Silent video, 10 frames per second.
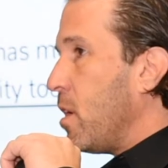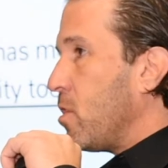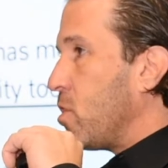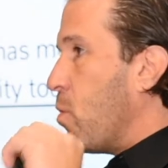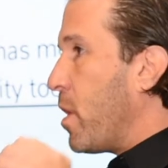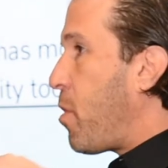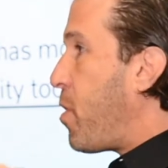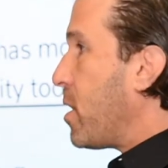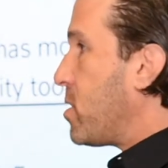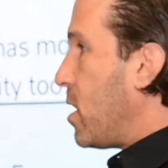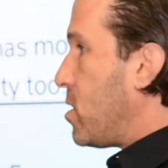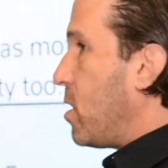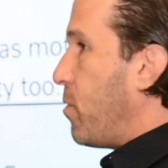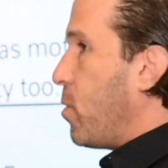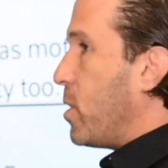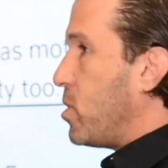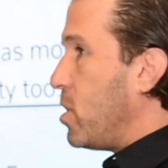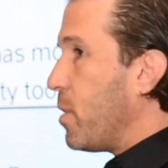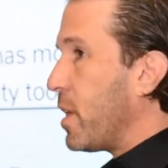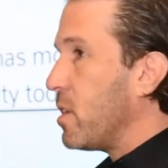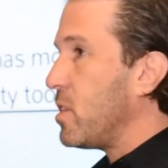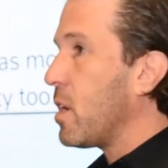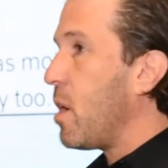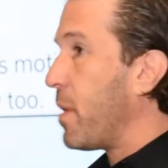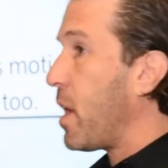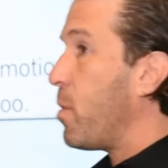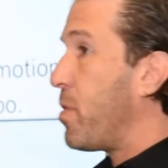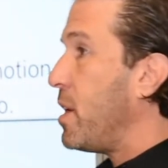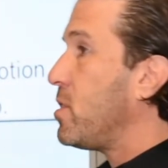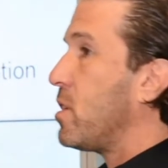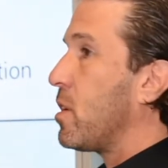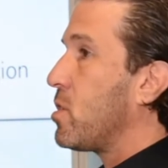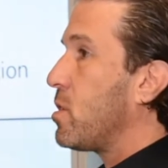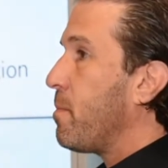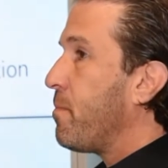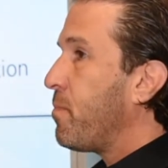So one of the things that SDVoE is doing is they're coming out with ASICs.